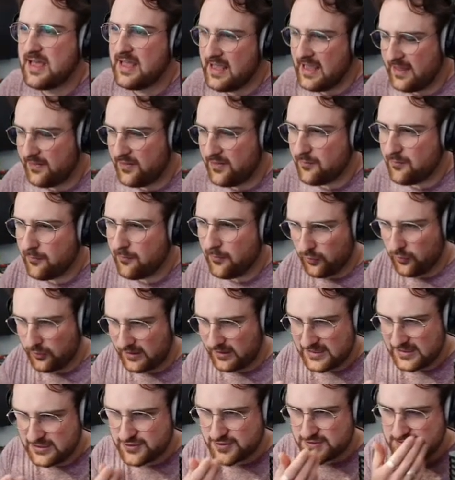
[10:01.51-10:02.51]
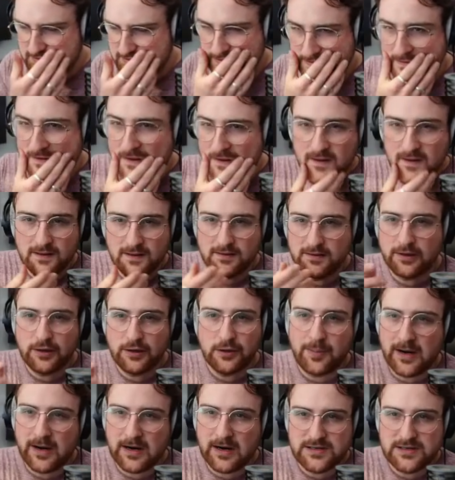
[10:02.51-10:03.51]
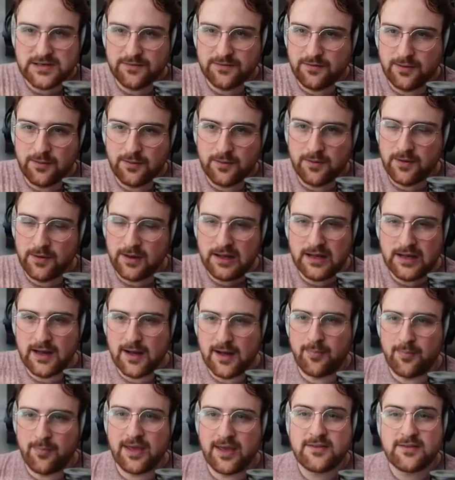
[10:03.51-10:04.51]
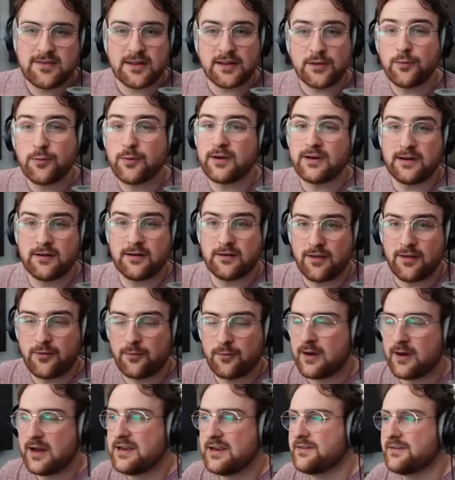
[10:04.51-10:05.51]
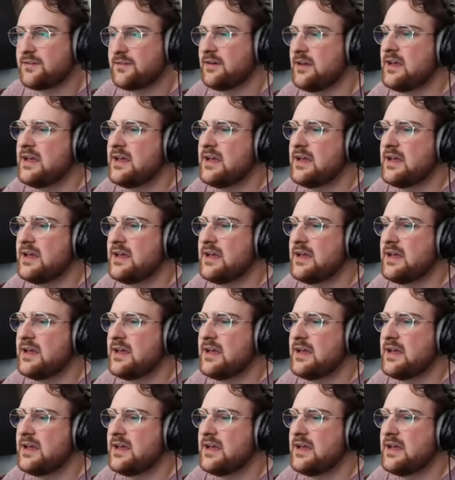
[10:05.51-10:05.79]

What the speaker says: and the more interesting little parts of the bass that you wouldn't hear otherwise.